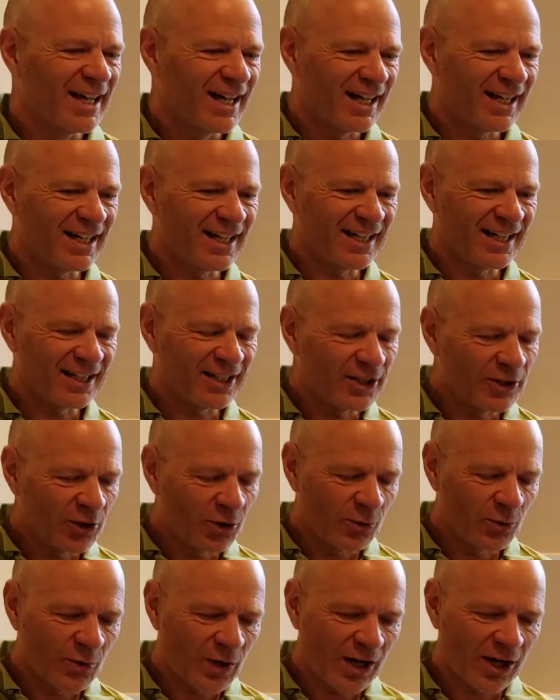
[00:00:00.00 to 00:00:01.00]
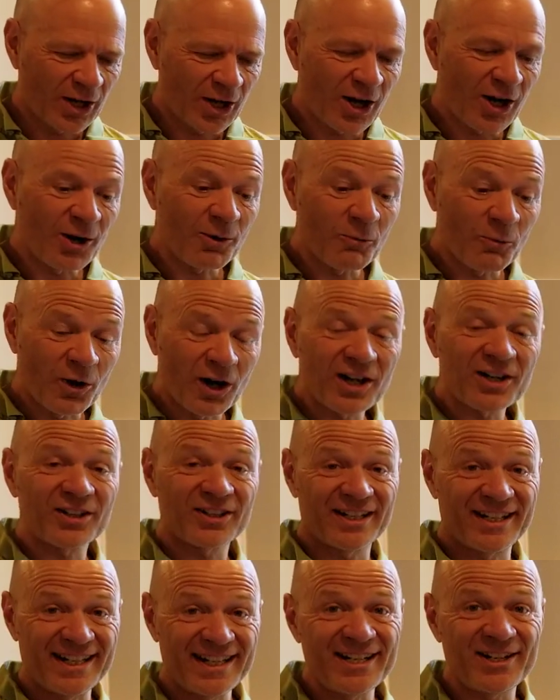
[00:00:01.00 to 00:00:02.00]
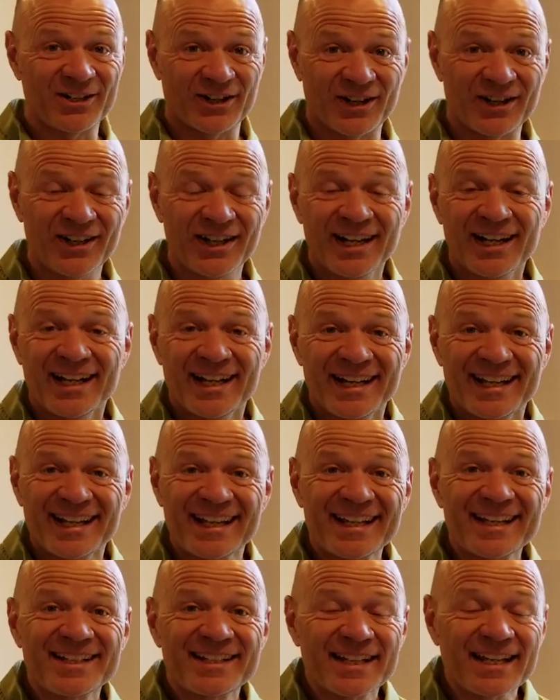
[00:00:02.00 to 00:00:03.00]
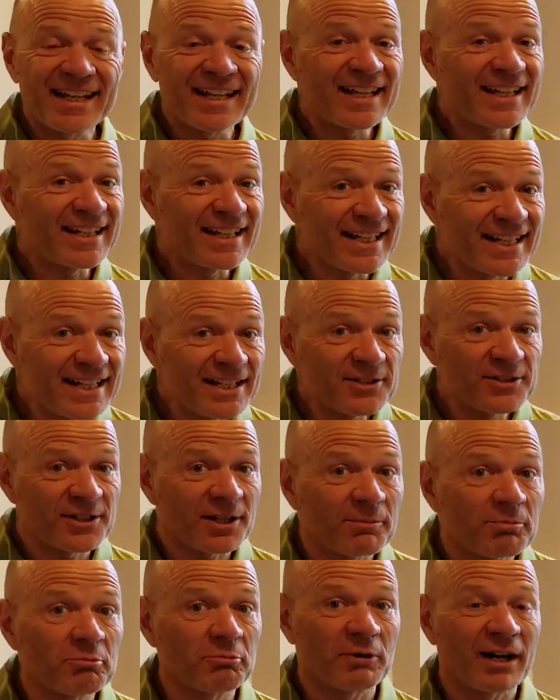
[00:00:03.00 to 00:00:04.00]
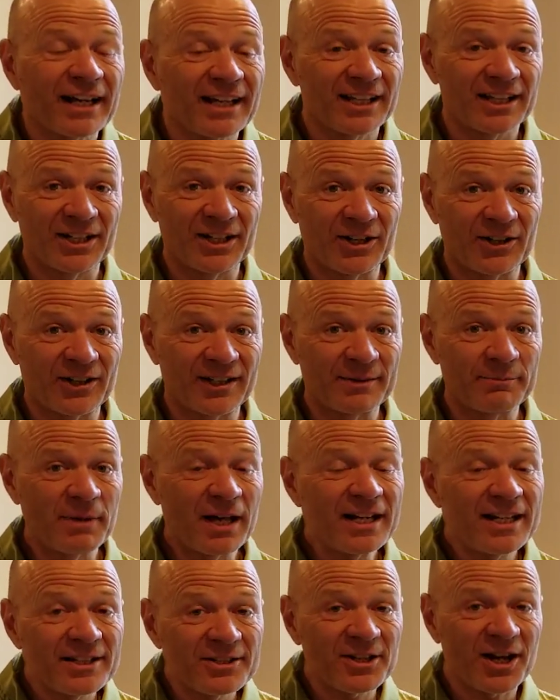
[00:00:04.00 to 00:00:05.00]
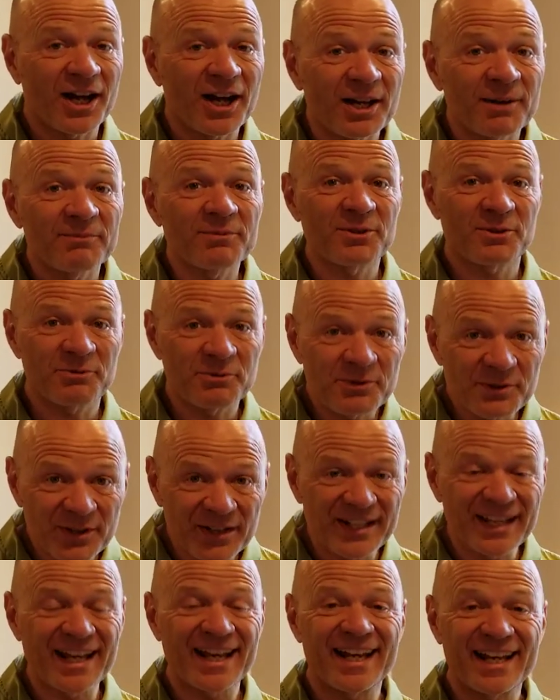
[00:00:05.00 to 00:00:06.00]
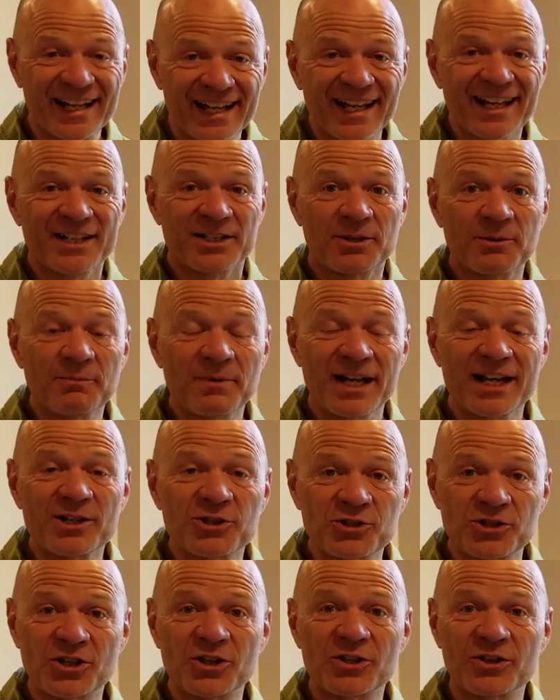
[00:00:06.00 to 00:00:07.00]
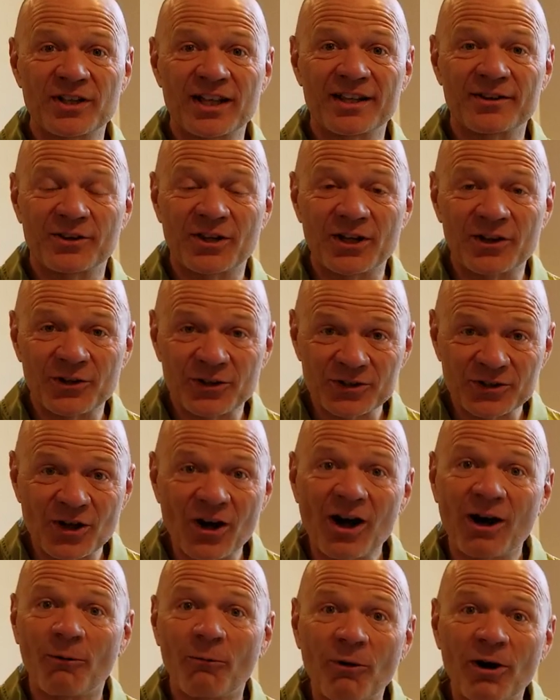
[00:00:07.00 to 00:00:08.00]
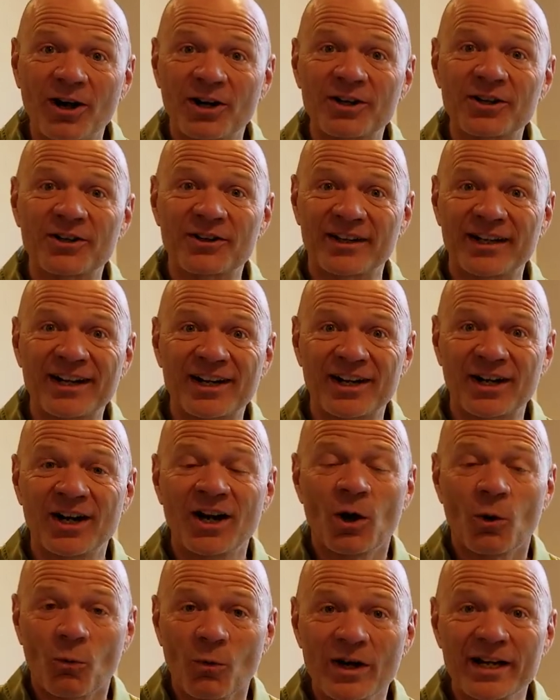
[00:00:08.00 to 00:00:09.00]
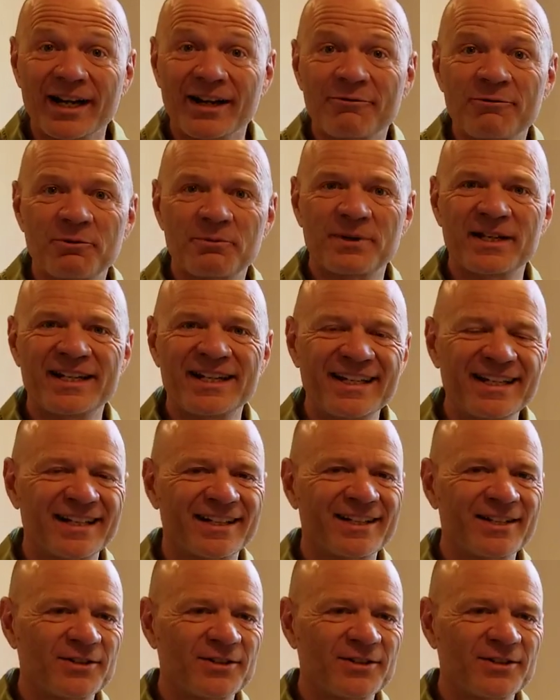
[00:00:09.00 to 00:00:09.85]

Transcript: Uh, you know, our hot water heater it, it heats up regularly many times through the day to make sure that there's hot water there whenever we need it.